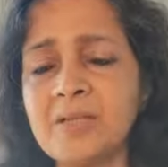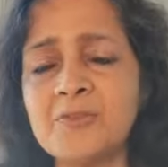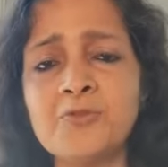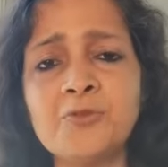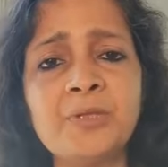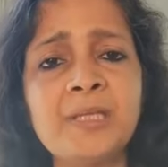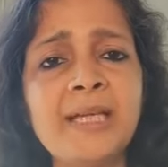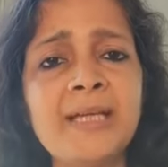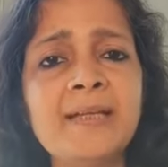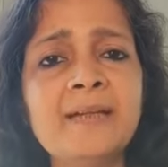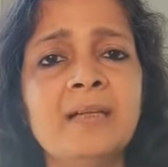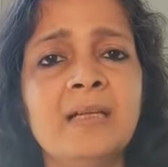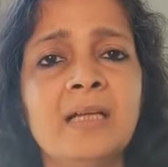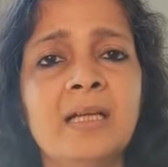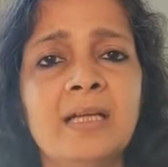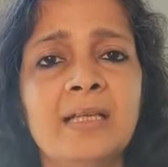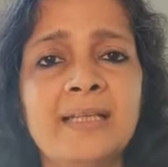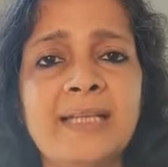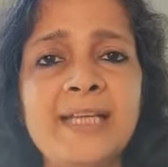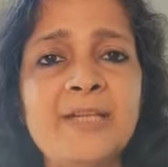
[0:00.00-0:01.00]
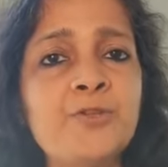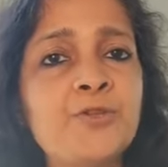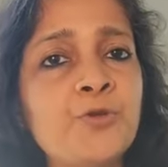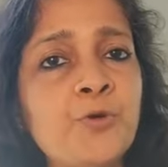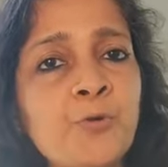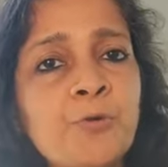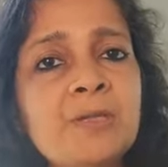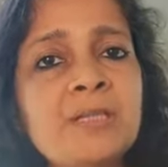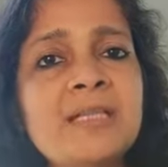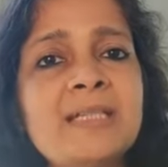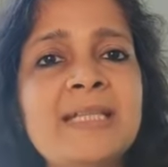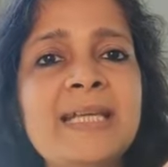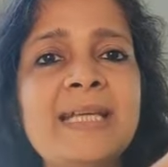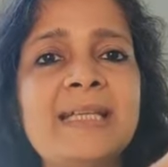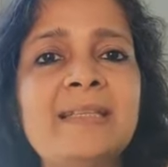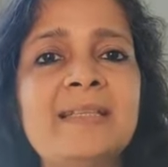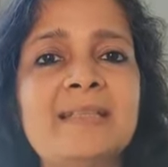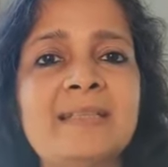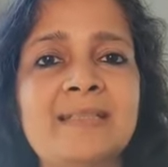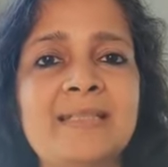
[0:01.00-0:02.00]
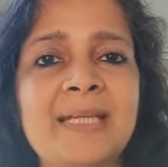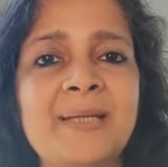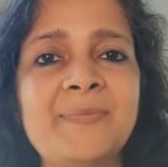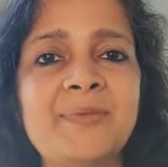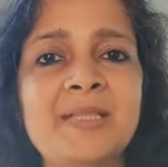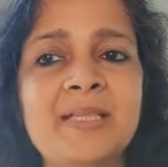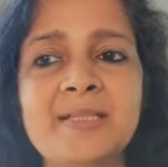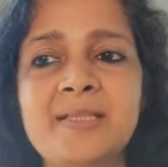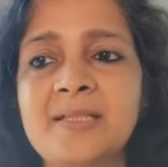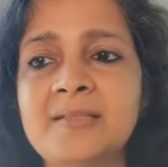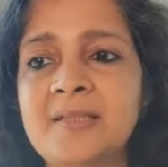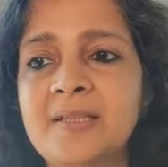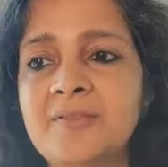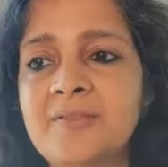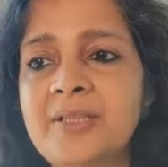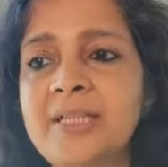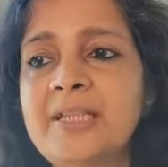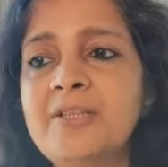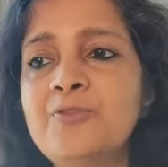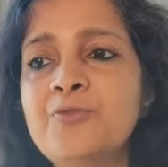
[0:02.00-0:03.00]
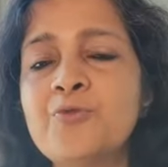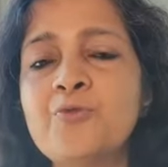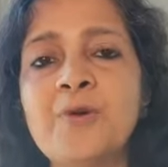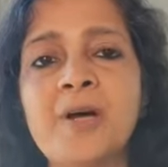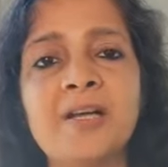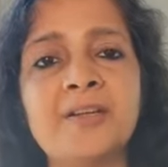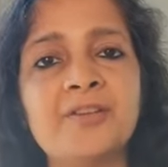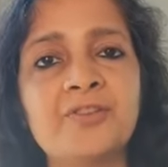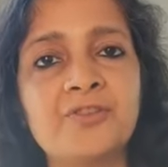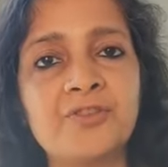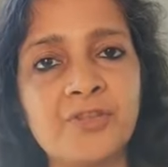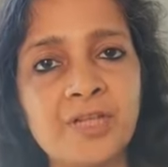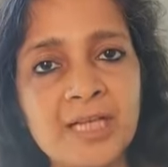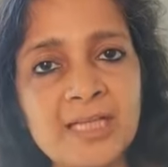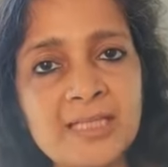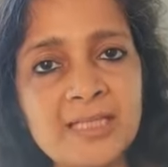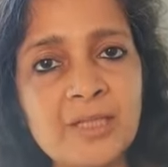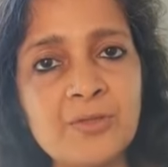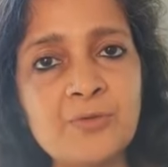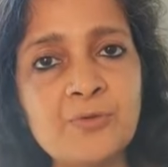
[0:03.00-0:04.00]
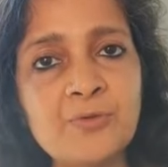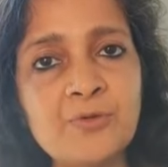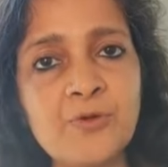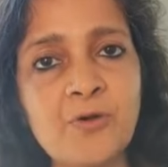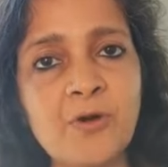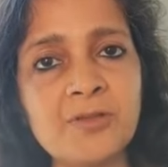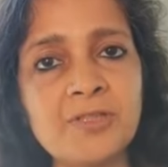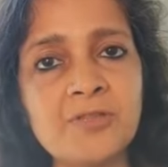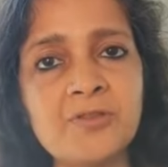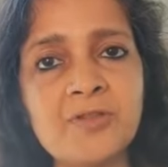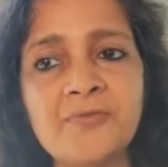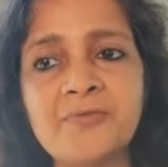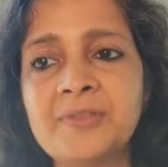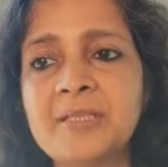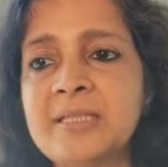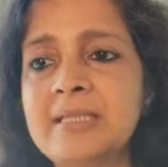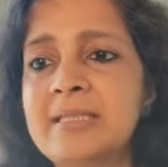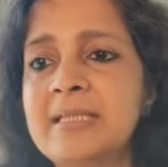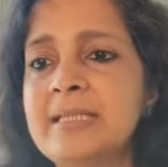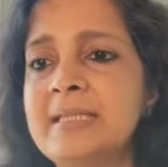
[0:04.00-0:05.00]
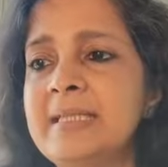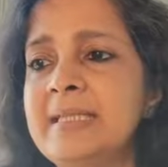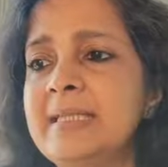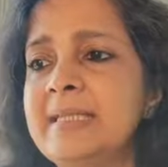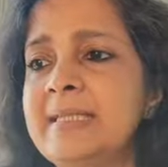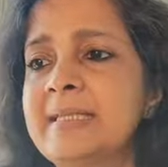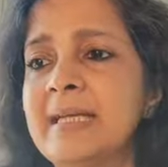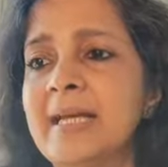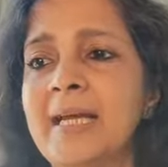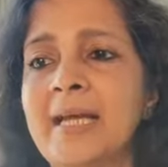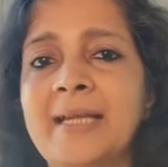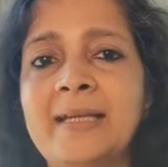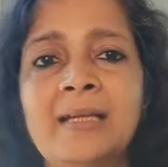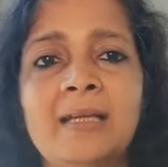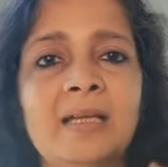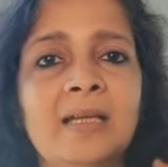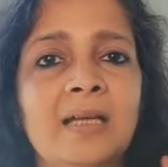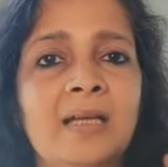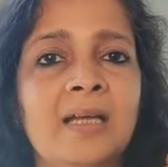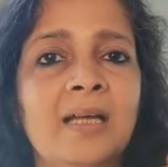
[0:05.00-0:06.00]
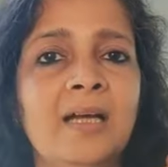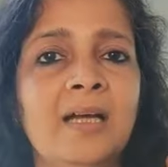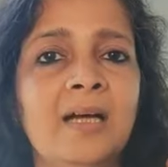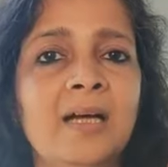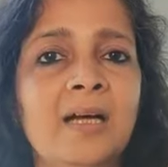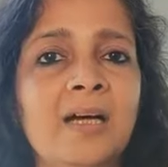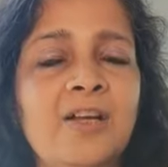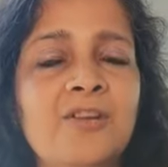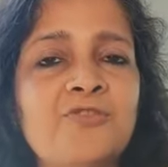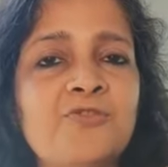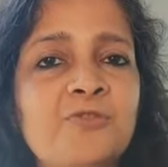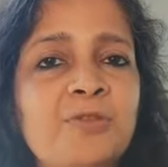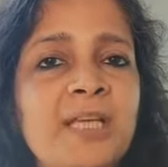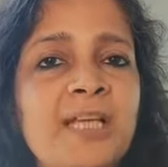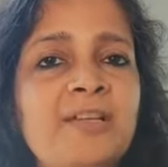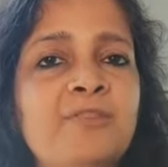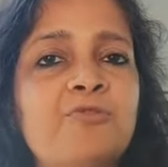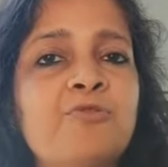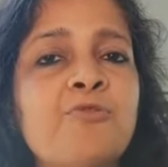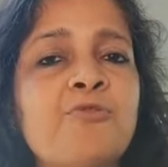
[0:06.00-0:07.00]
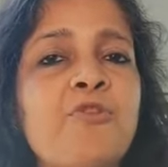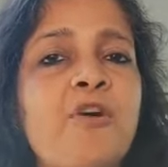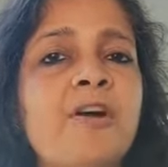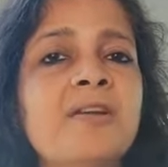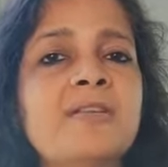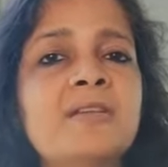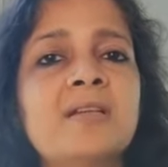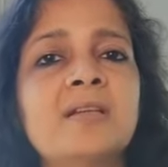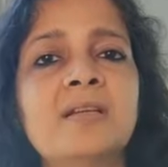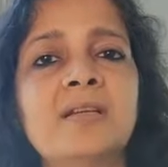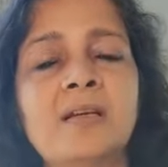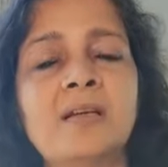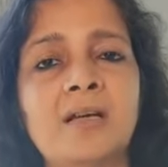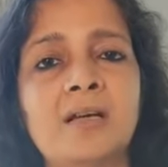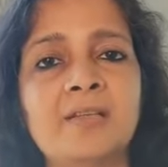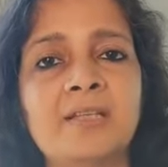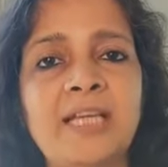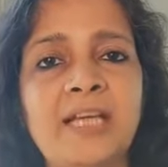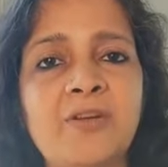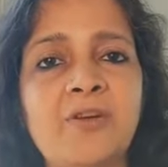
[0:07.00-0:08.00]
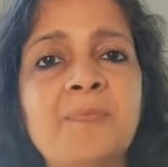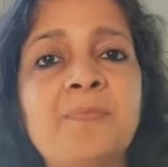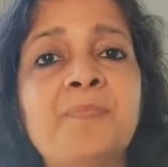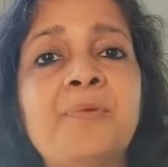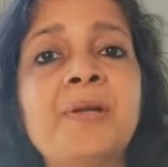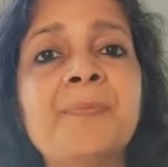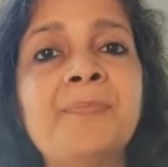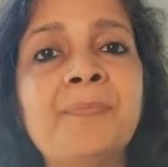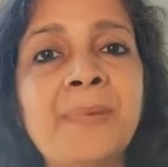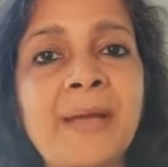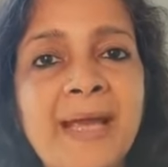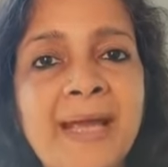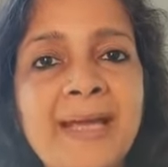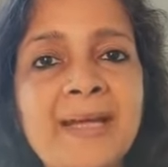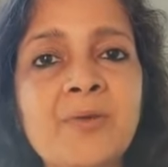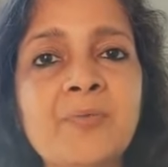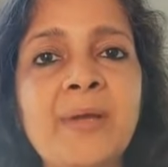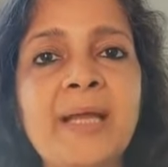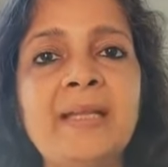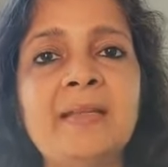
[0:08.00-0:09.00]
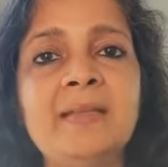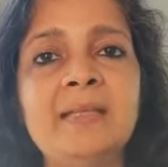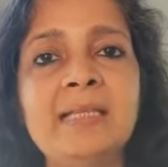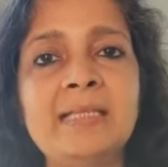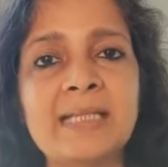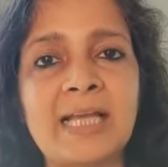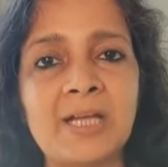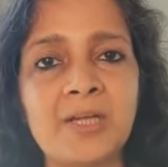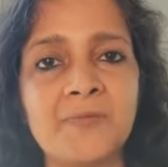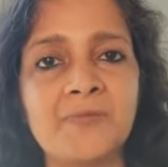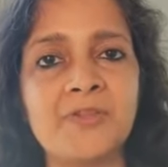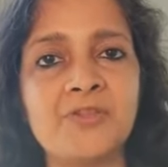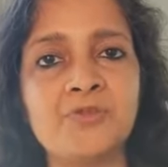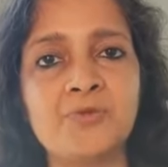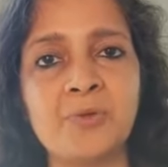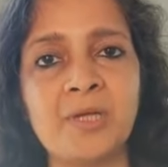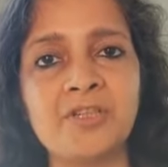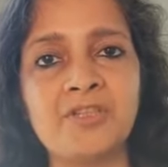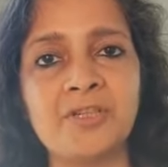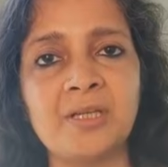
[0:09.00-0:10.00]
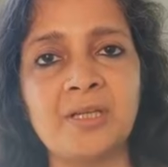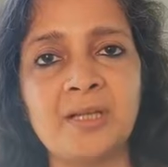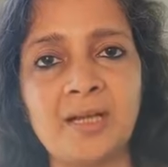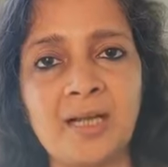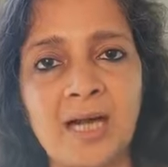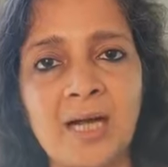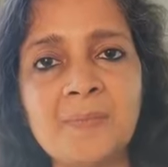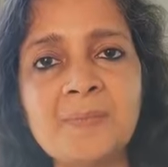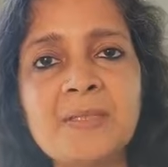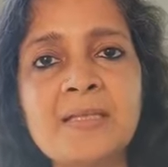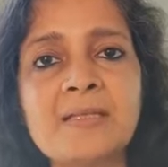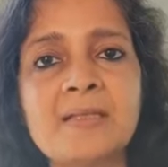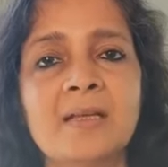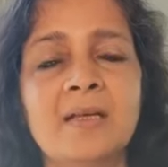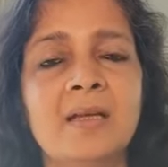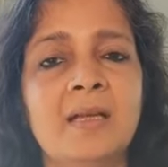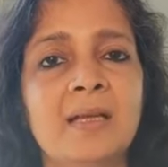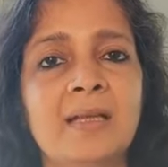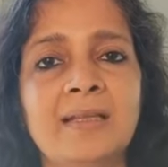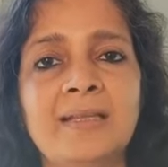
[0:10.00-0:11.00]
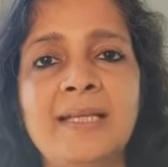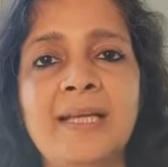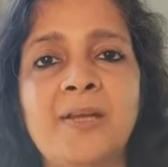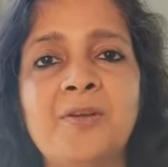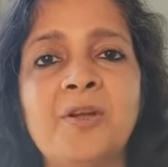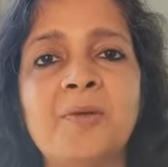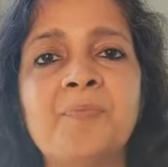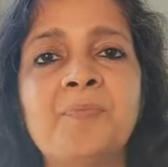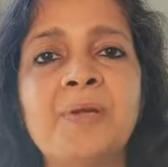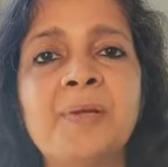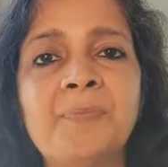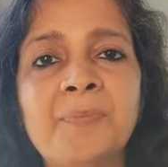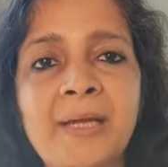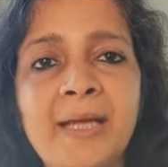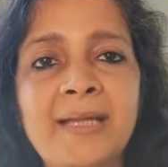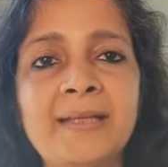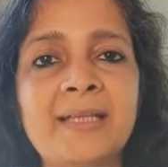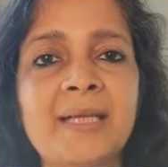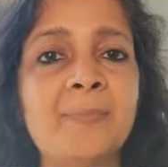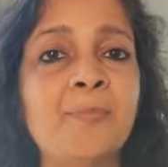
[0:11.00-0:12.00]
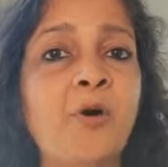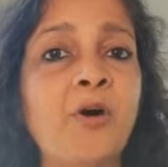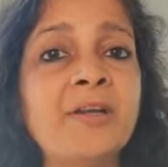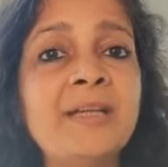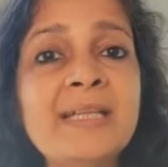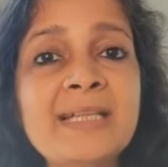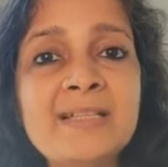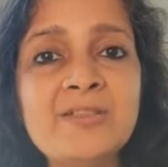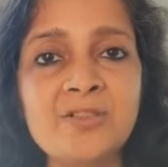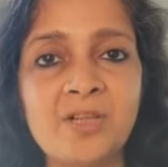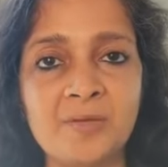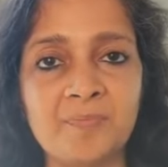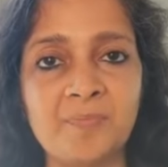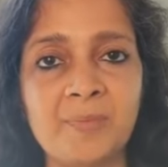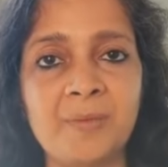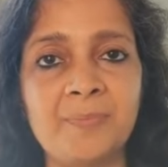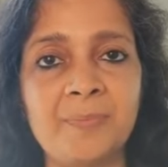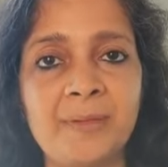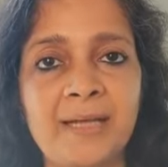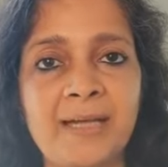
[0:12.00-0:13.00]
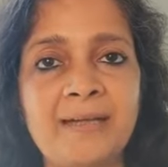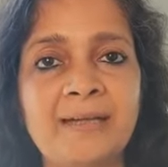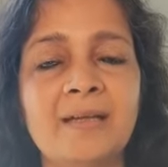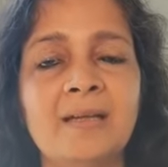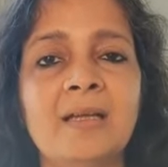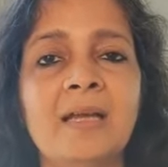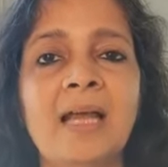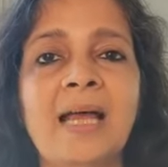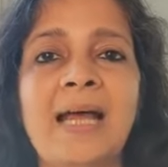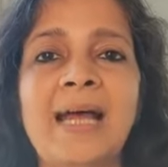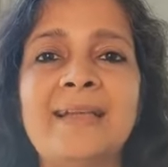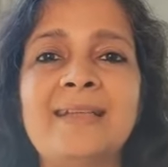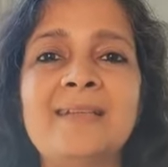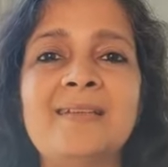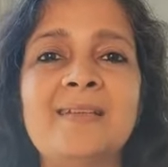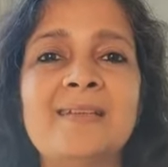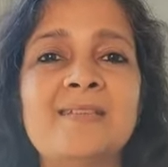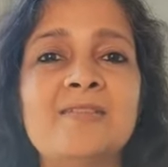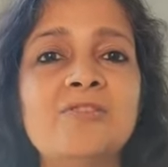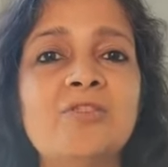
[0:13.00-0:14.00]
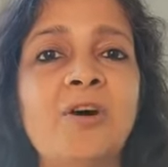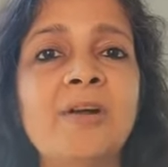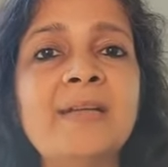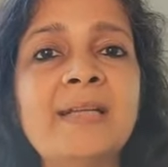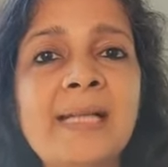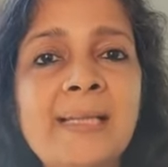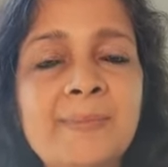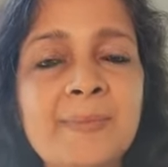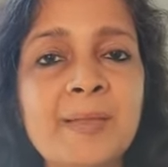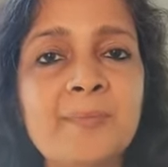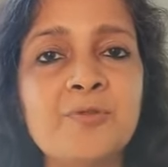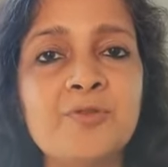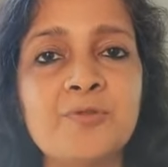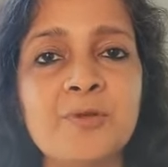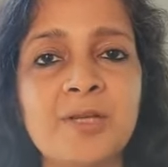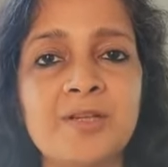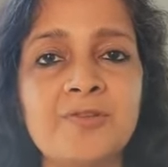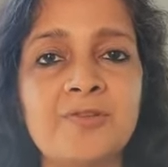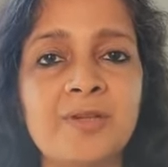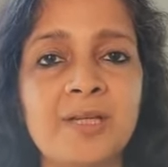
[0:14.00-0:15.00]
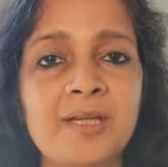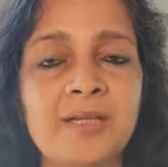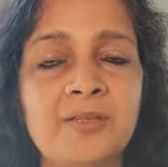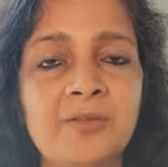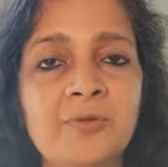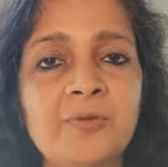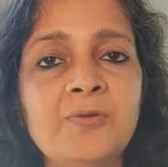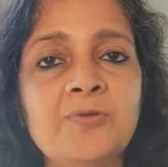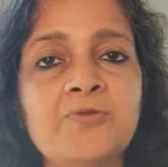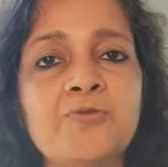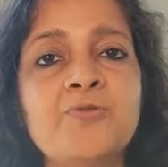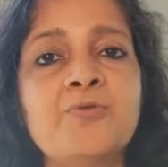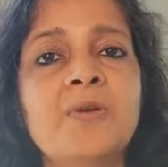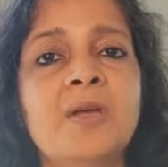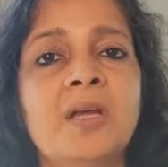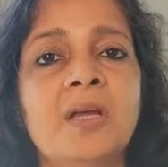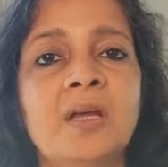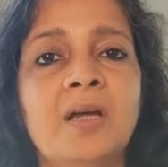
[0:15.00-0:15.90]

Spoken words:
So they don't take the steps necessary to address the root causes of this disease, and so they're not prepared when this kind of situation comes. They are not prepared, their body is not prepared, and it does not help them to address, to